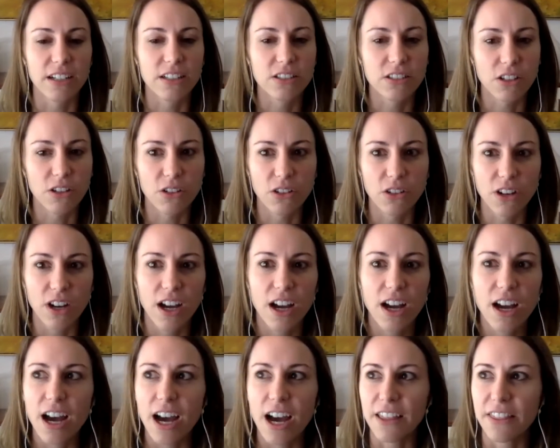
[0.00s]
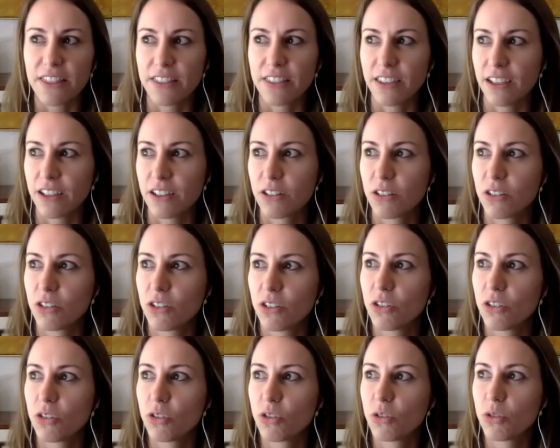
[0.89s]
So I think
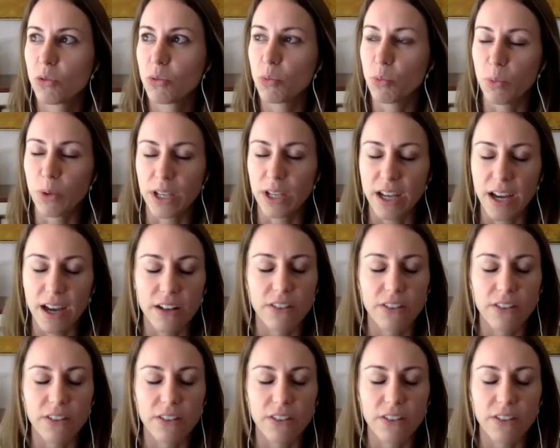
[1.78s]
we kind of